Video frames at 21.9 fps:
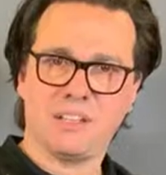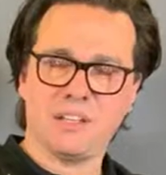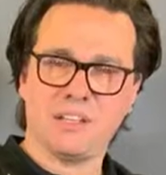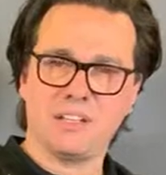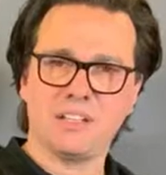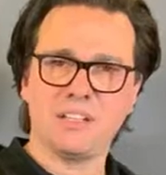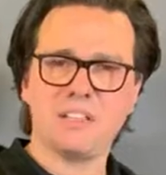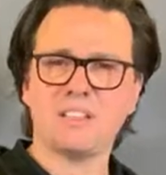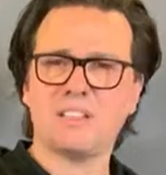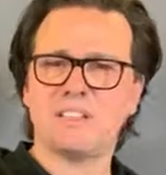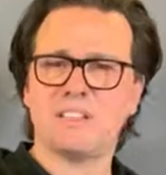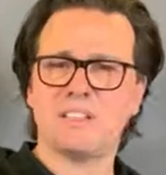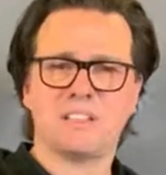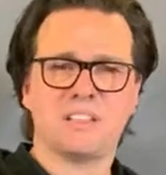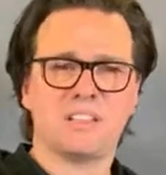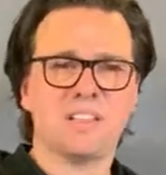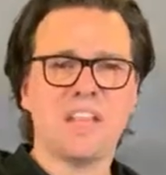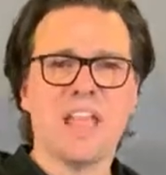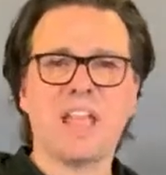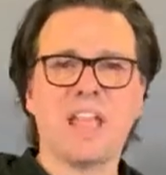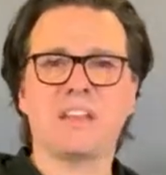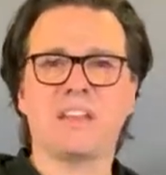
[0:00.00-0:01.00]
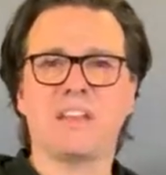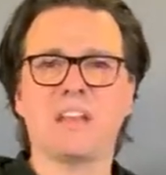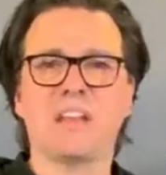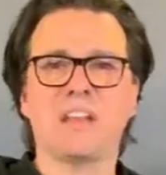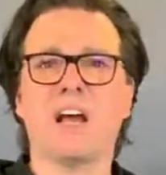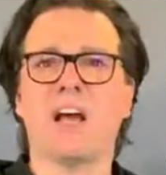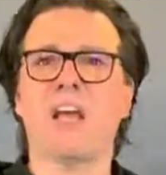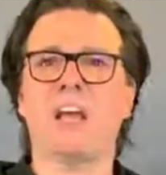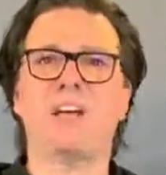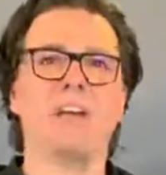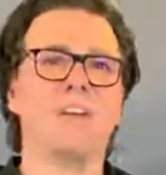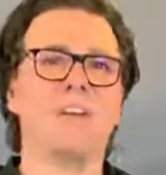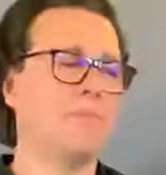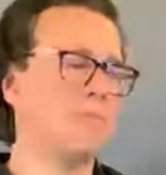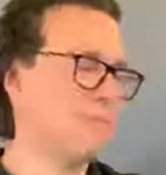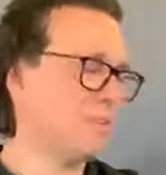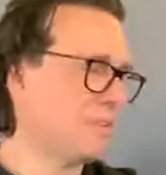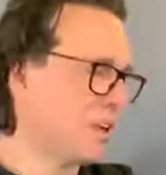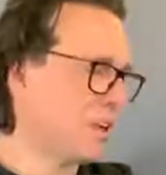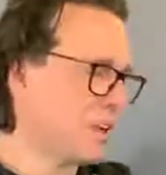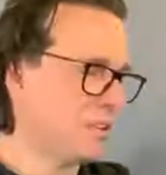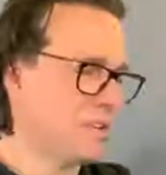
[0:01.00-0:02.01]
This is a technique
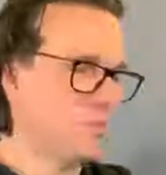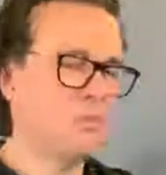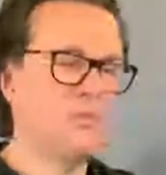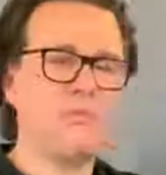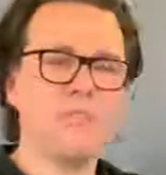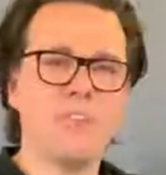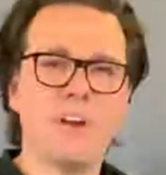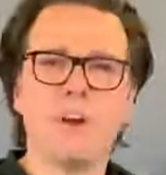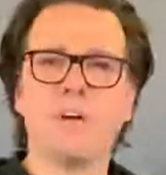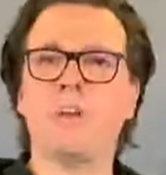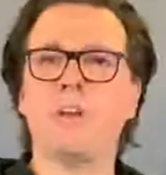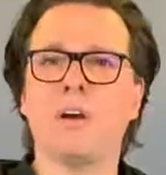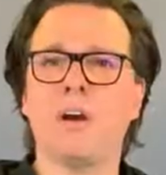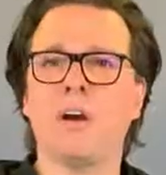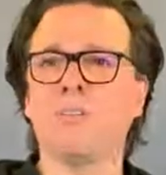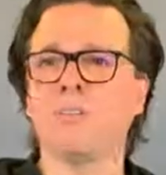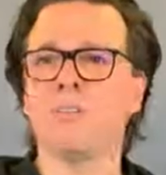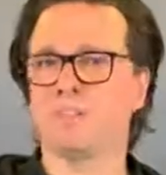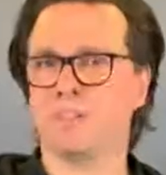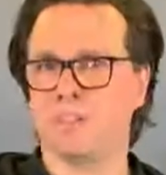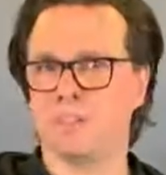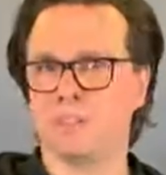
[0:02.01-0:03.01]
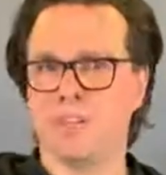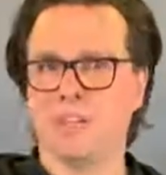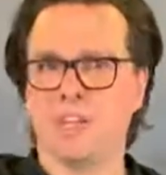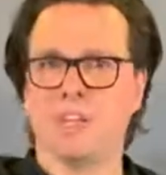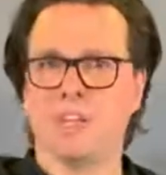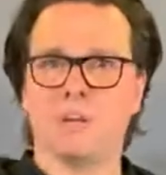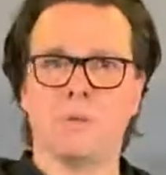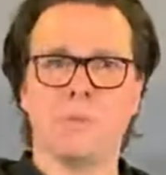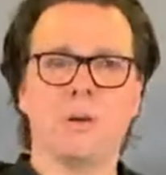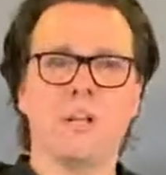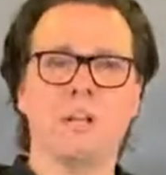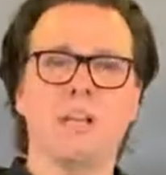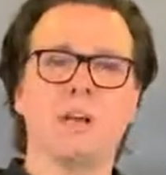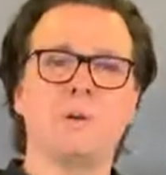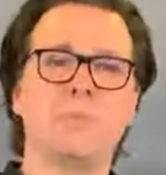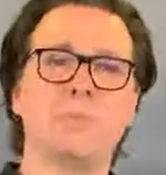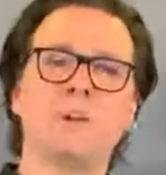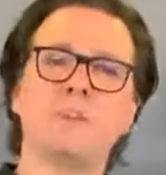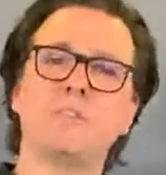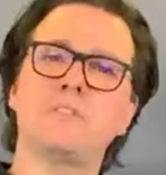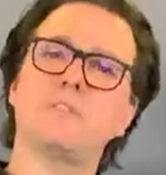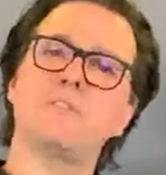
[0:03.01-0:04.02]
I do very often when I
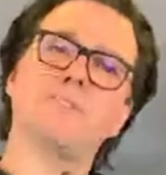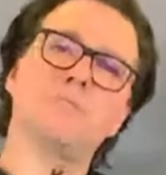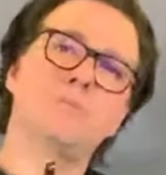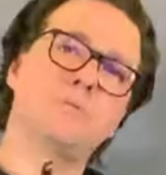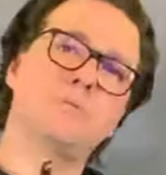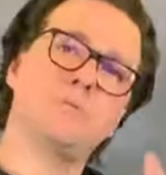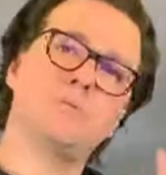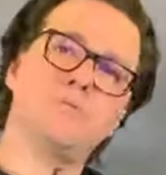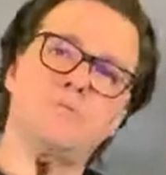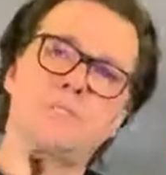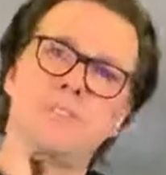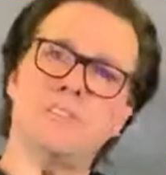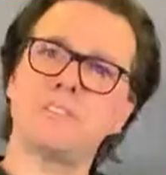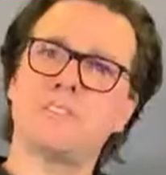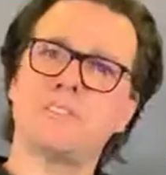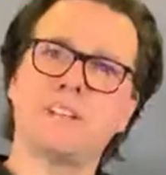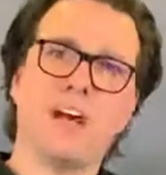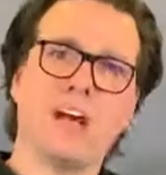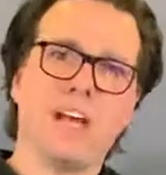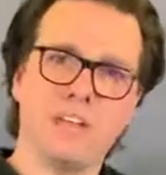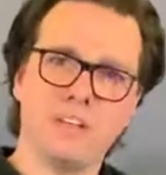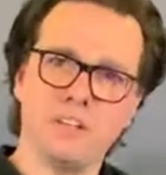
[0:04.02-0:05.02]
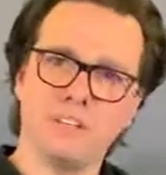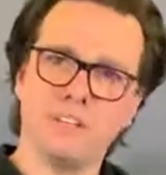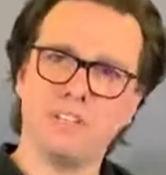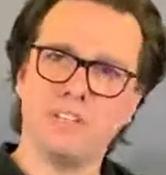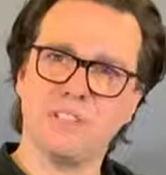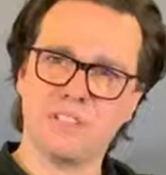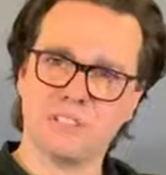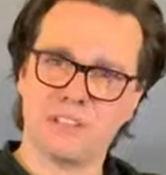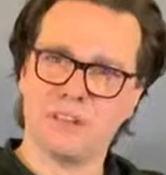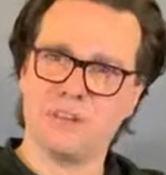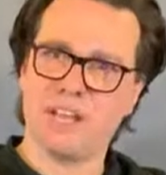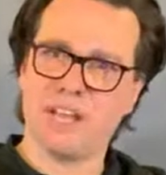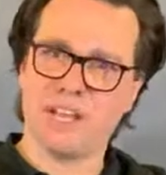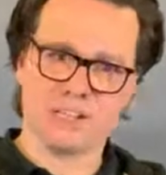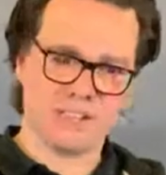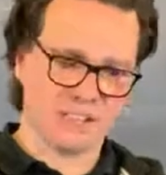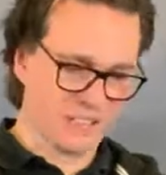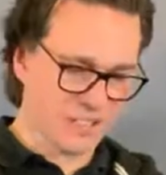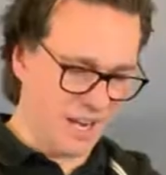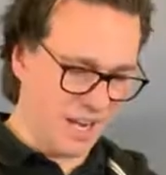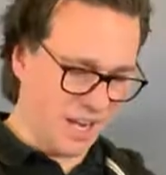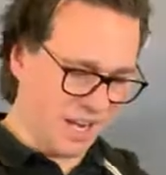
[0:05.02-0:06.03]
want to do this kind of
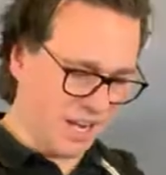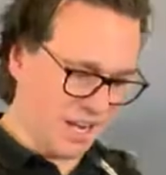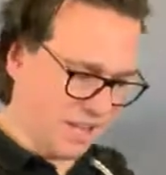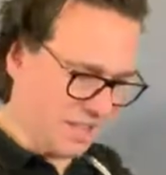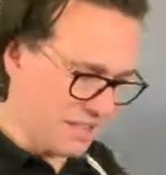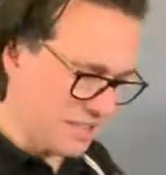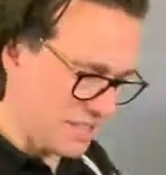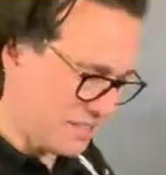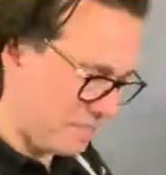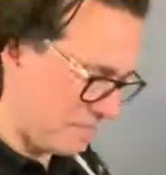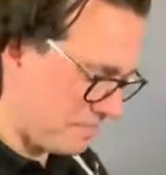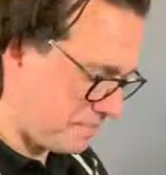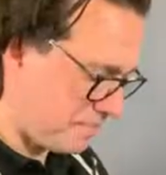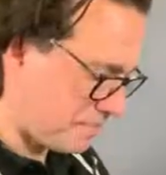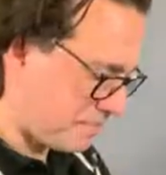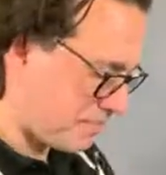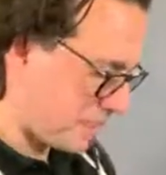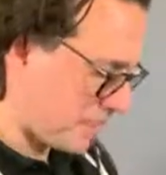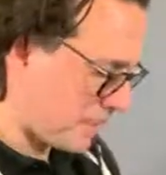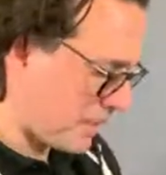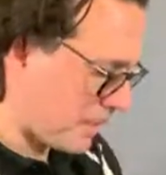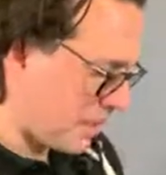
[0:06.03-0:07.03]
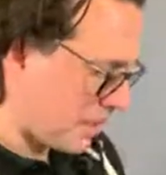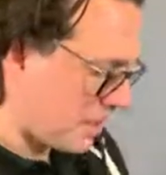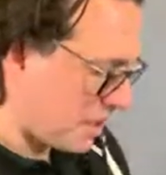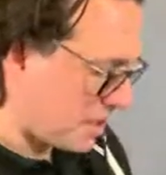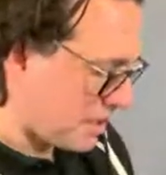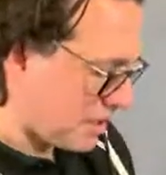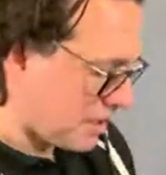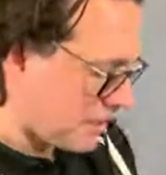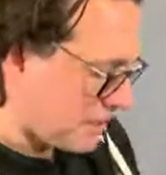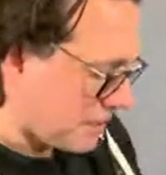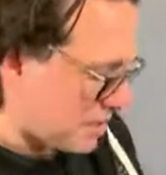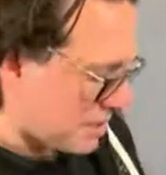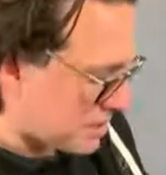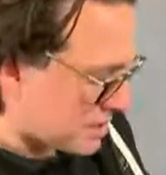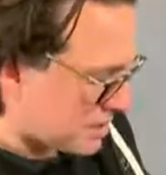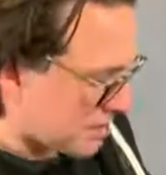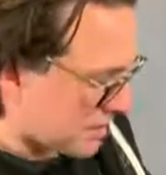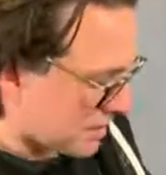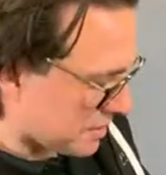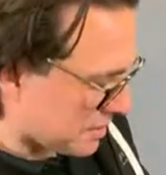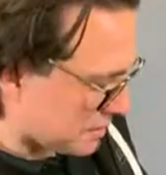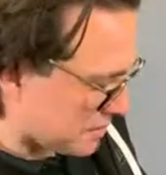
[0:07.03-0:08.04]
disconnected haircuts. So,